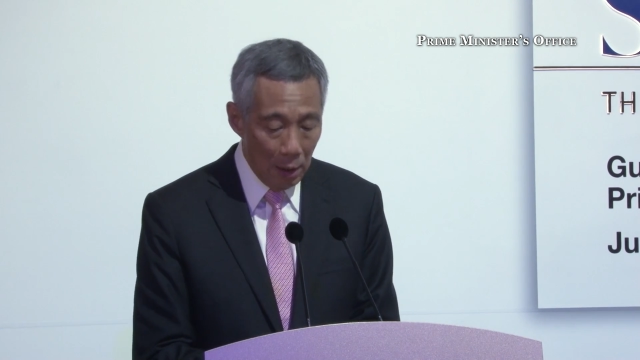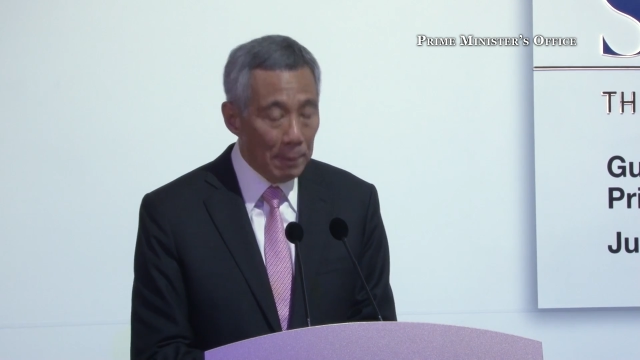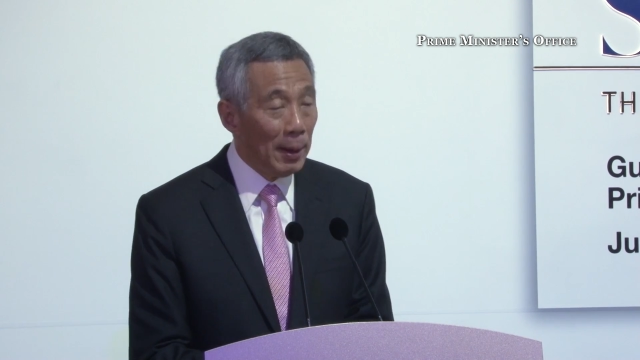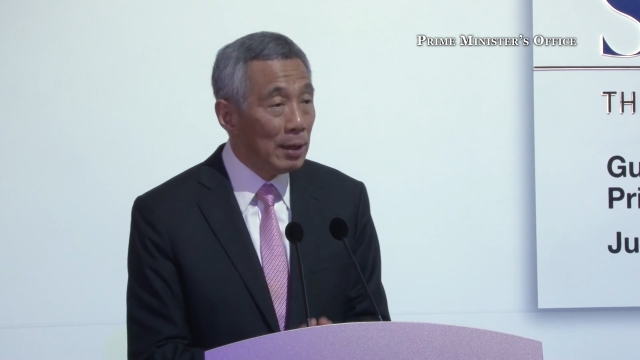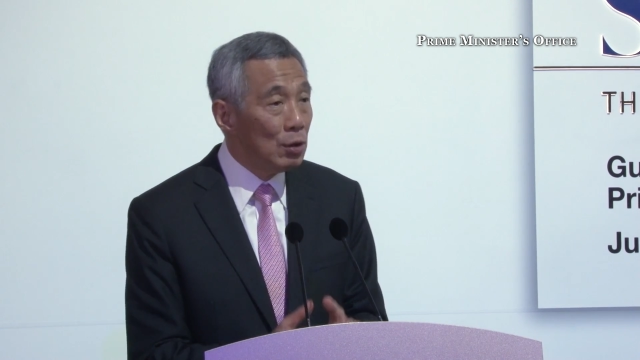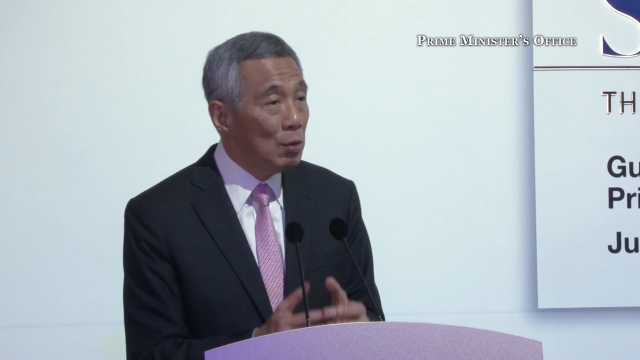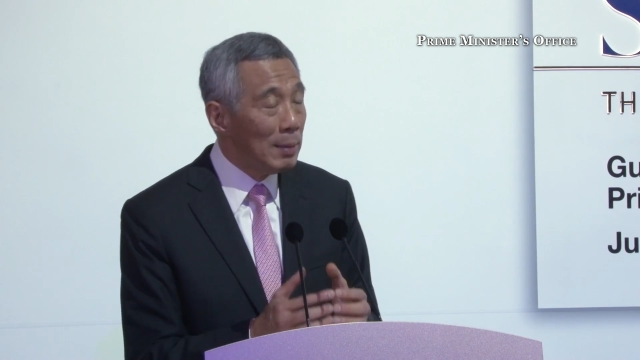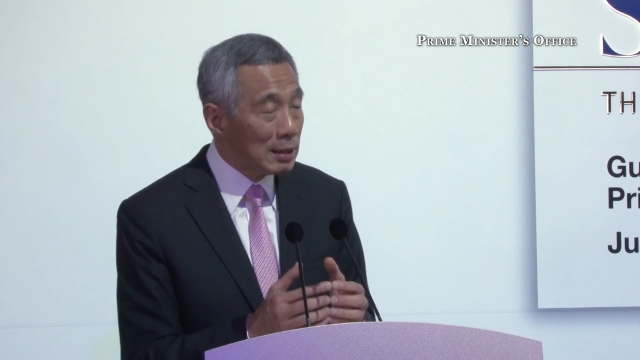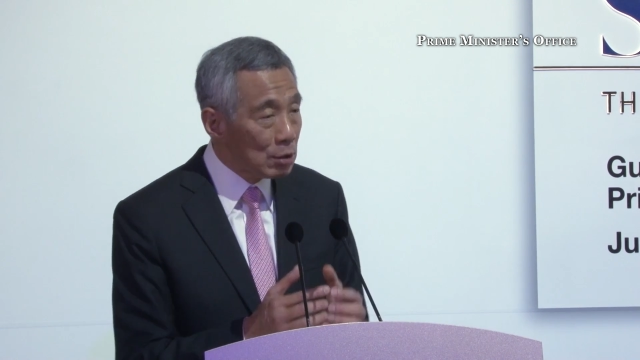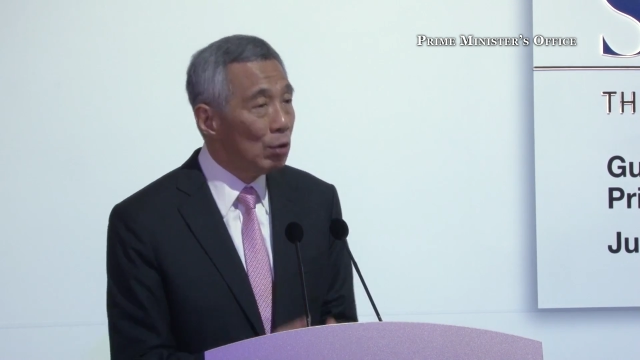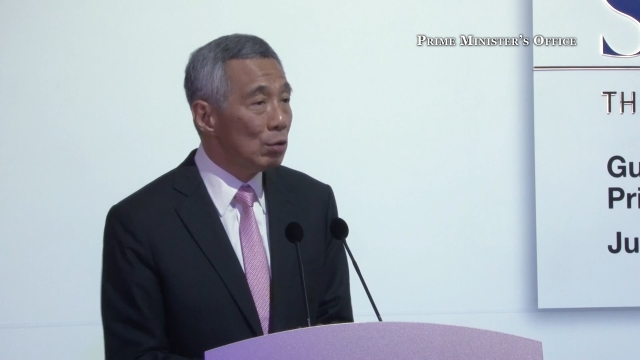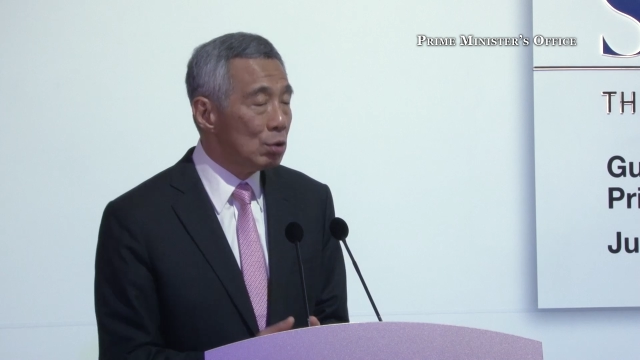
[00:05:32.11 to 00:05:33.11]
but you
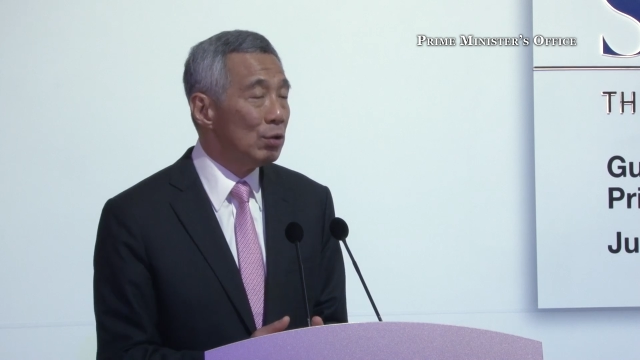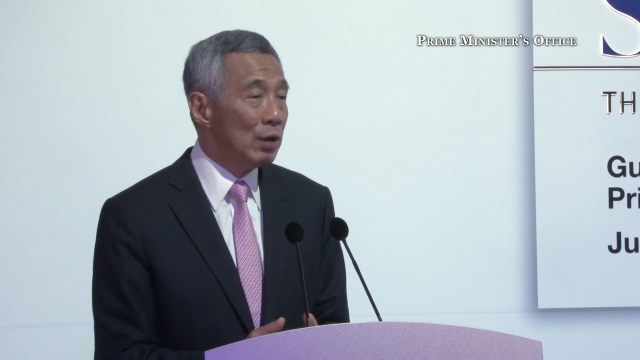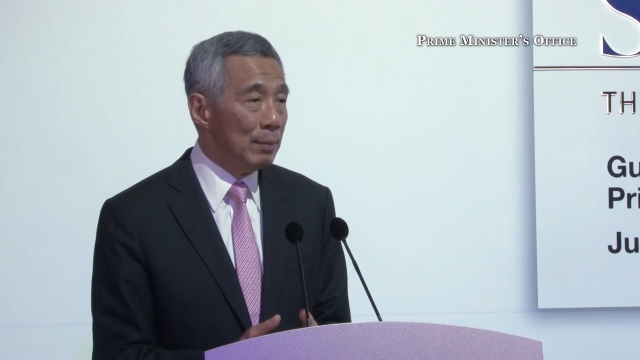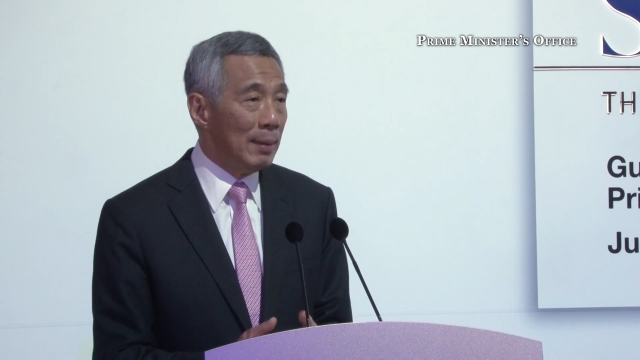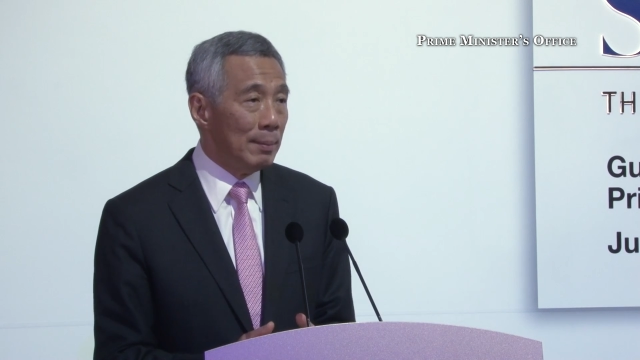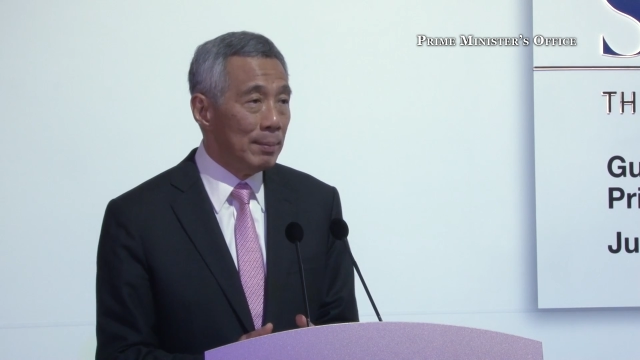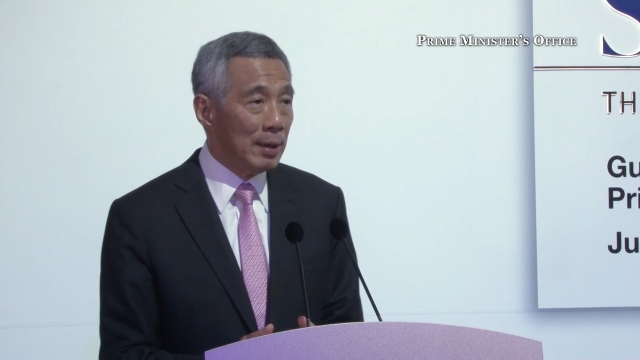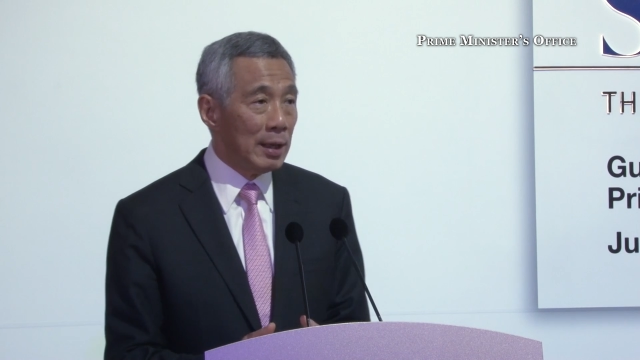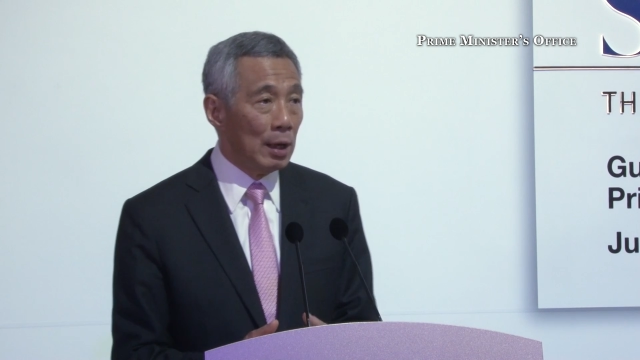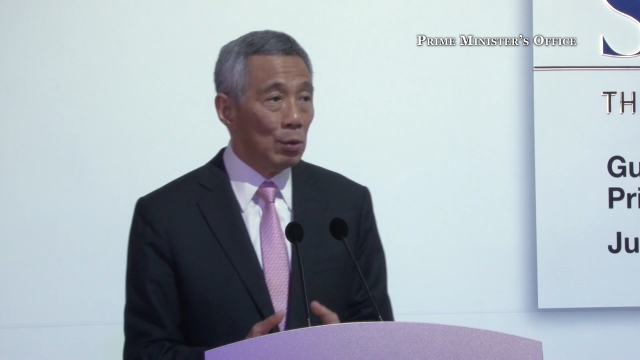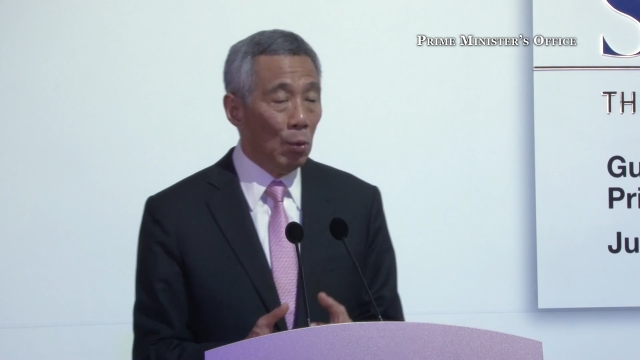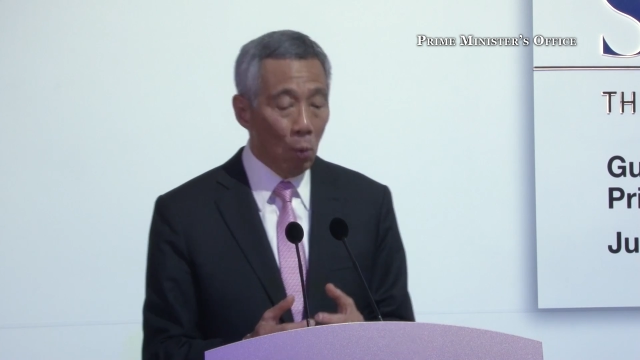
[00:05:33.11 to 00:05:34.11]
must also remember
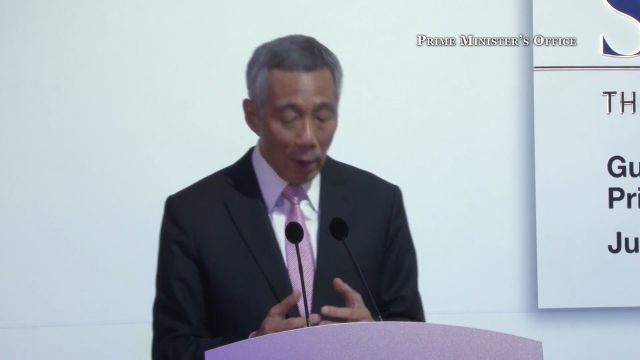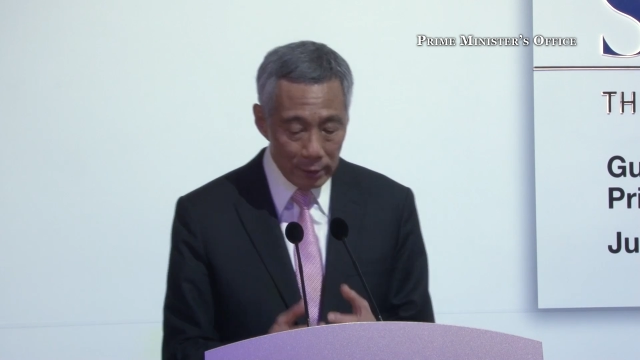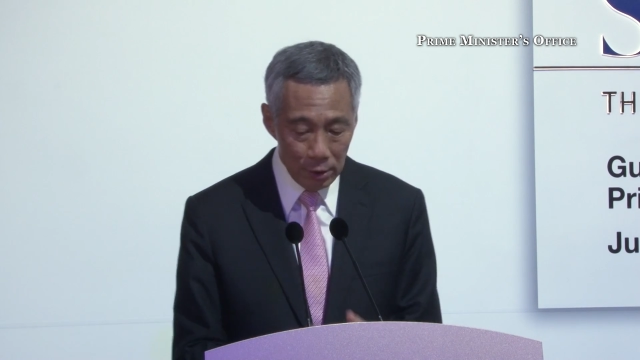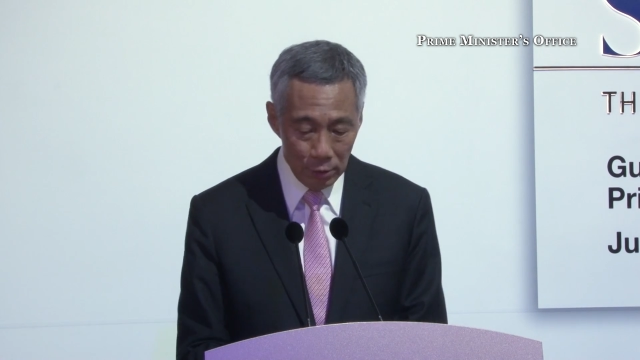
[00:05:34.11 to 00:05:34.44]
that what